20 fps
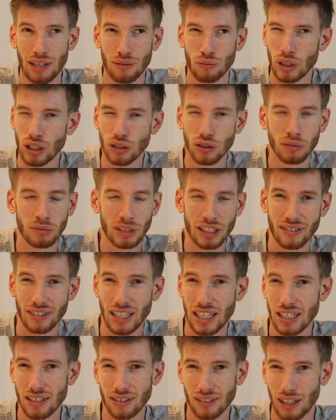We normally
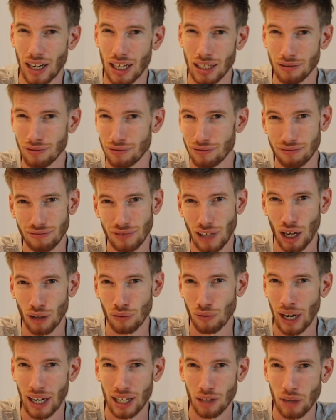see this kind of
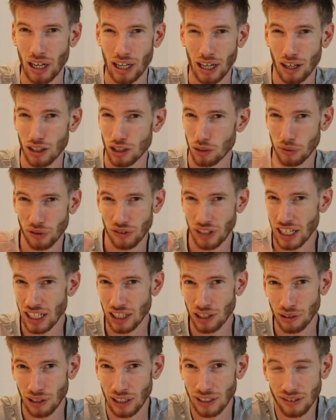around about 100%
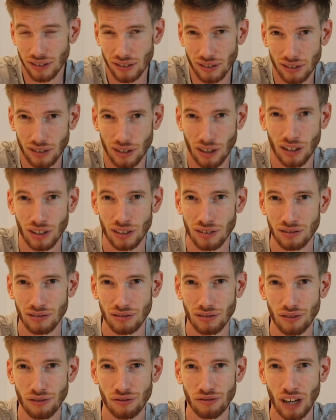increase
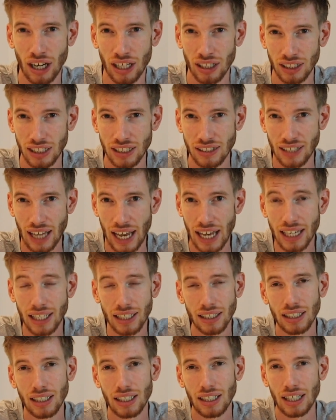on final
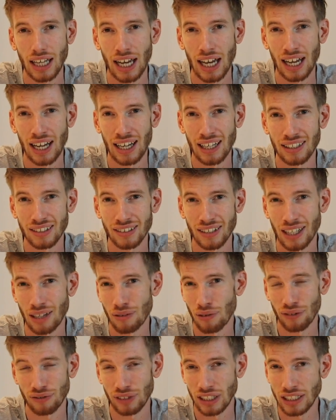intake. So they
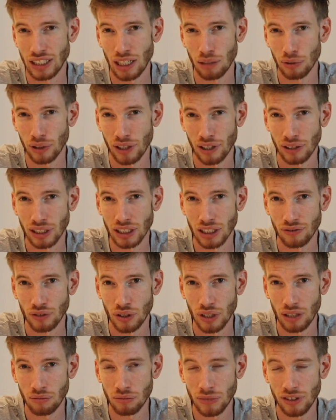roughly double their
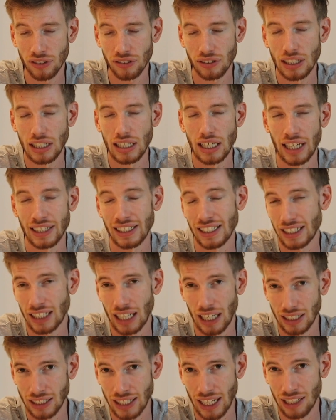interview numbers and then
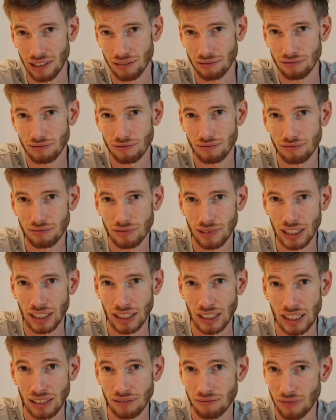cut down
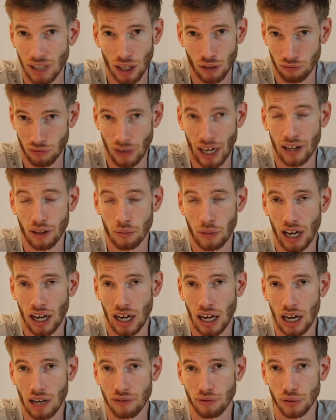it in around about
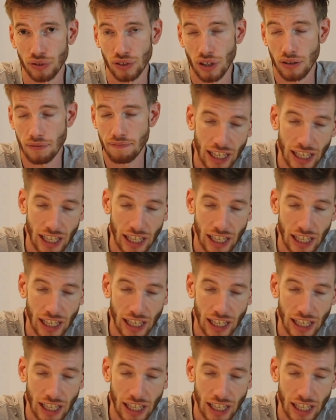half or so.